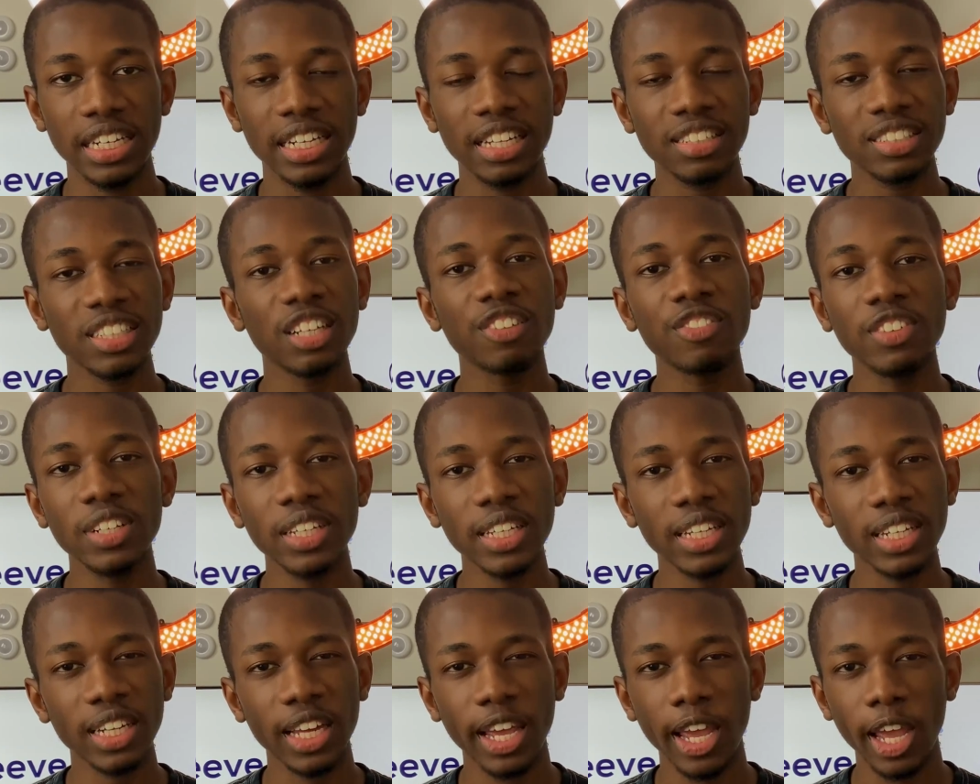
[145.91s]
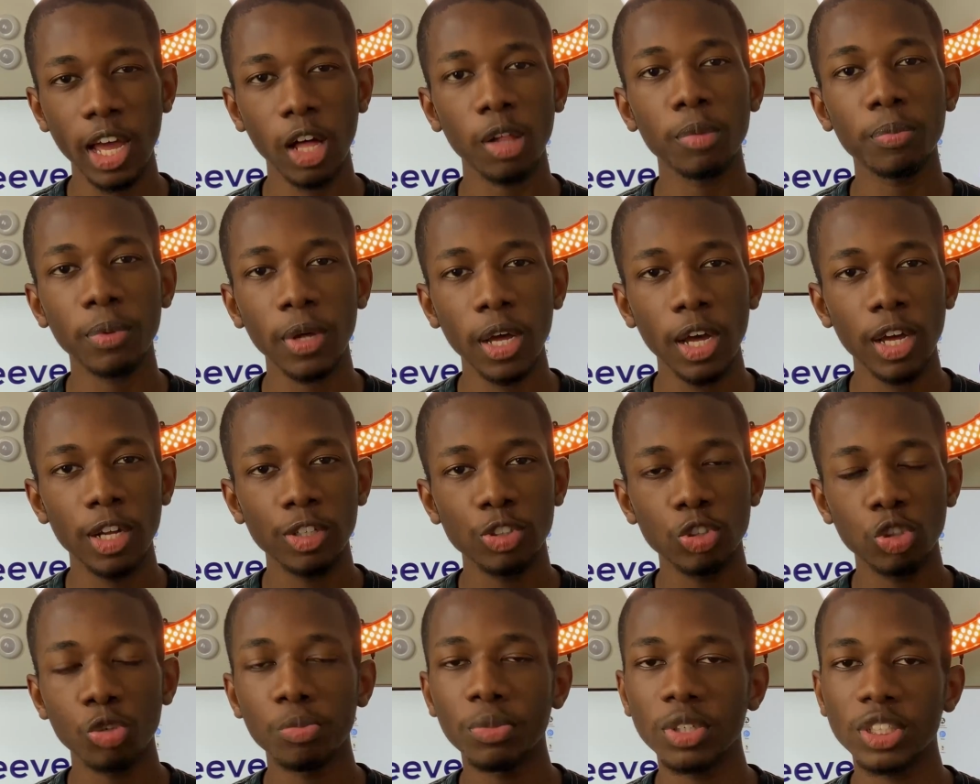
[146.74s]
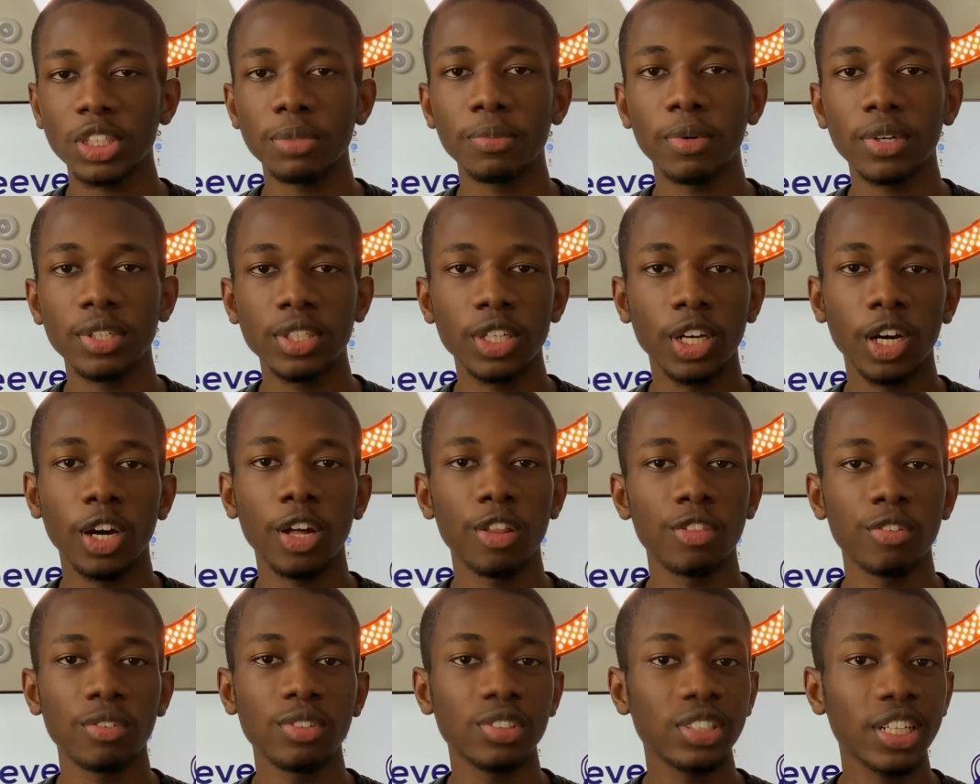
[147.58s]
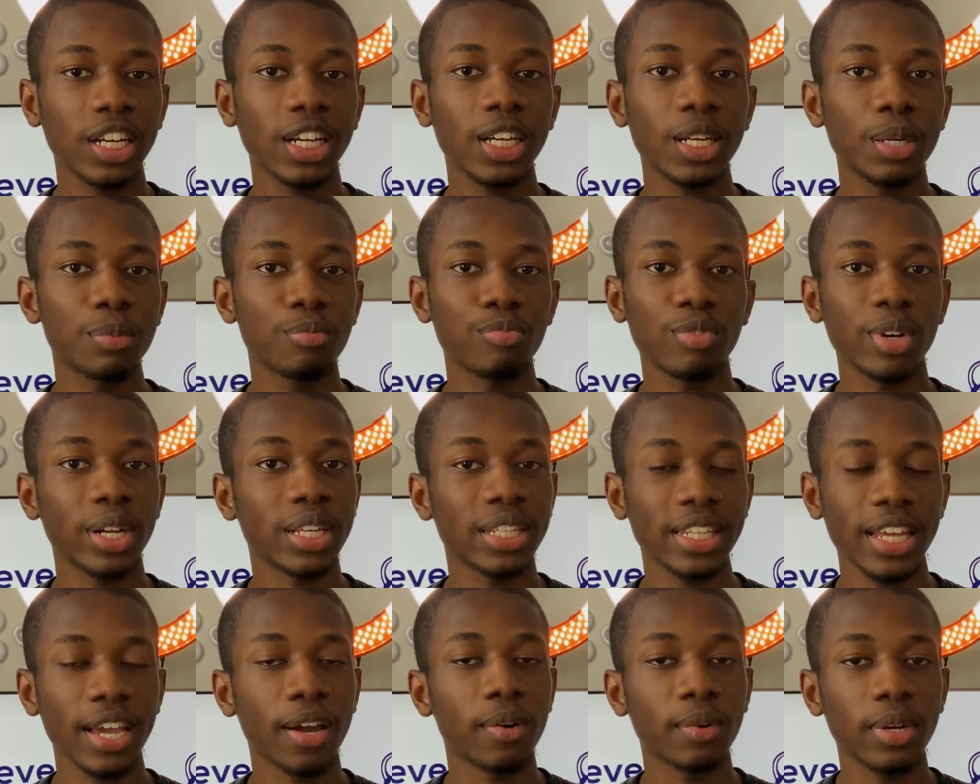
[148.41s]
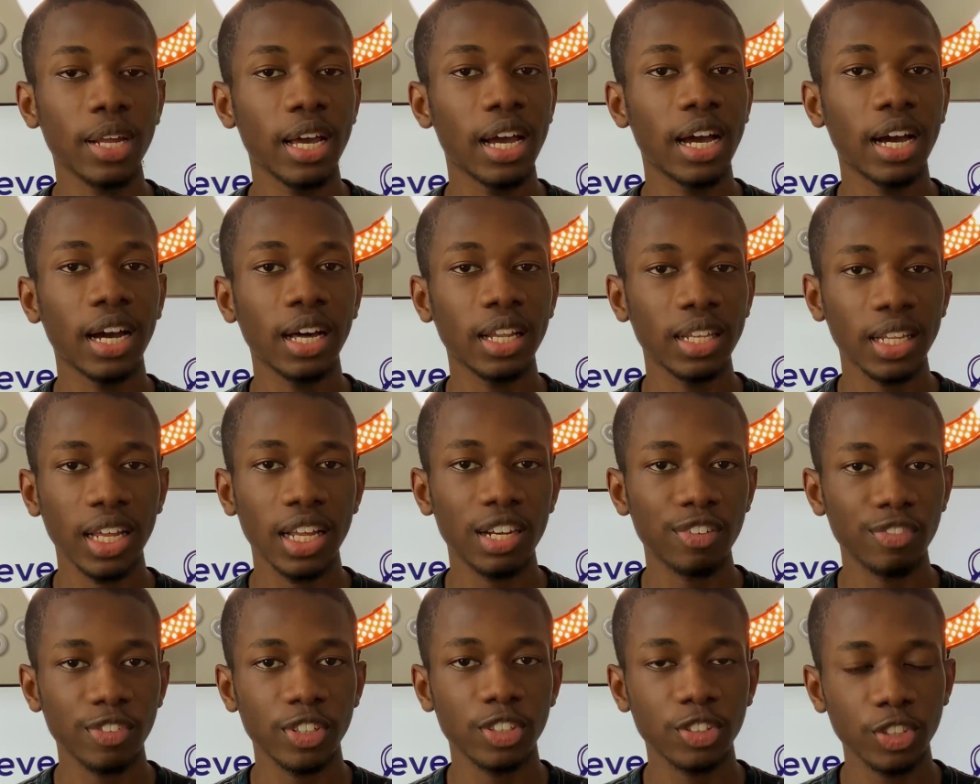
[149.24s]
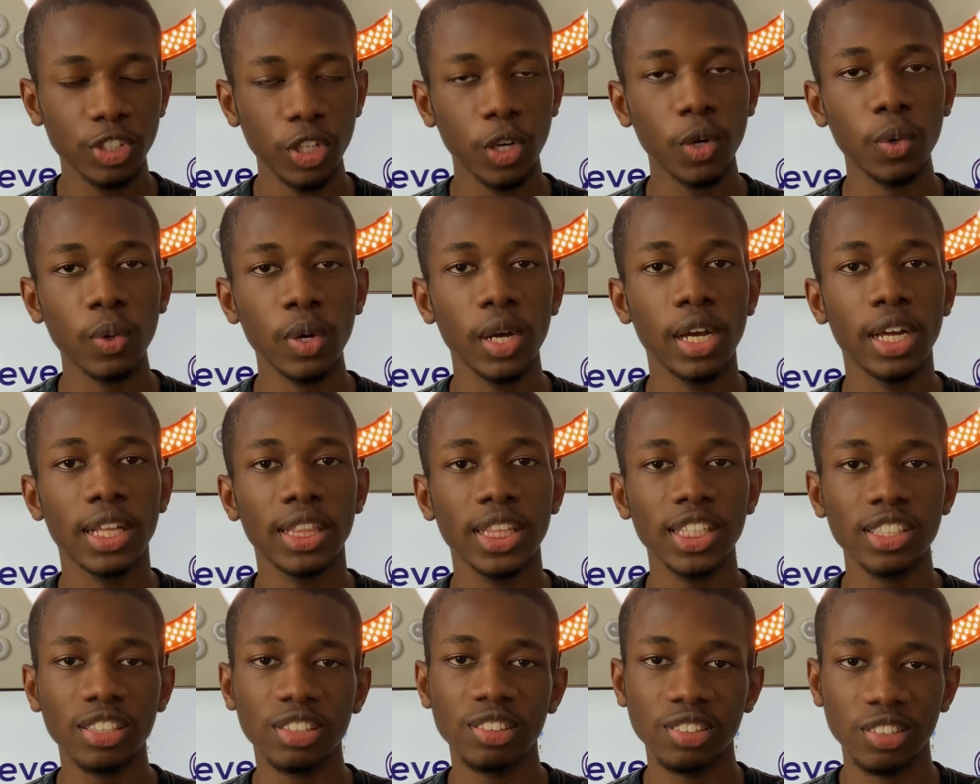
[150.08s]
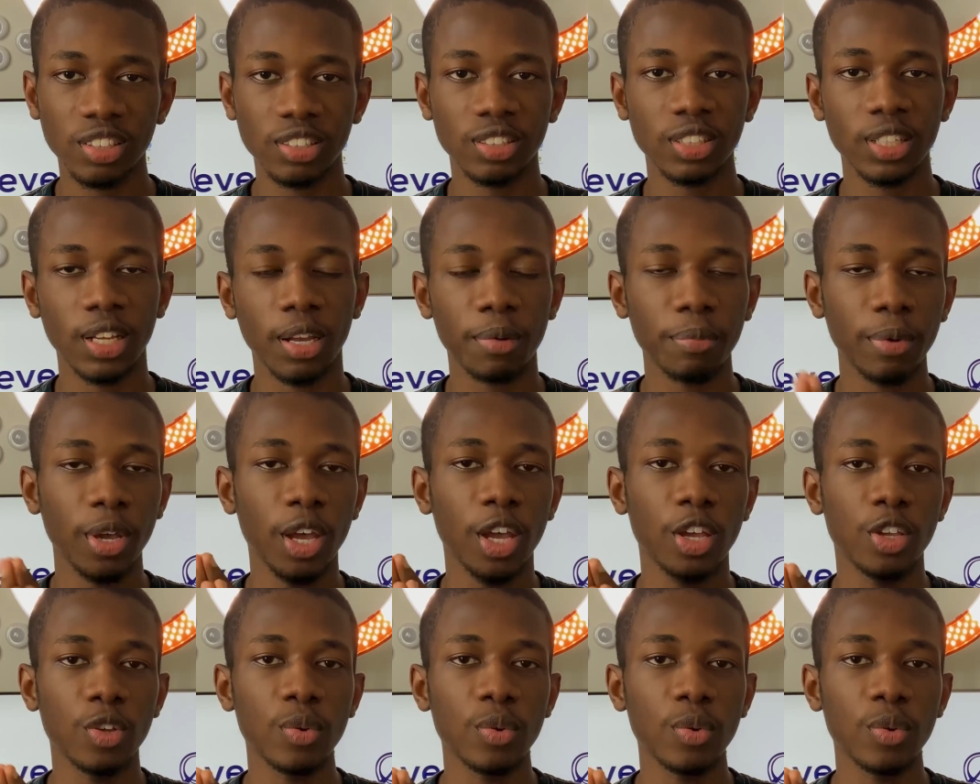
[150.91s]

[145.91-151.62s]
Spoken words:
That's not really gonna help too much about the other. It's not gonna bring down a lot of it. So this is the step.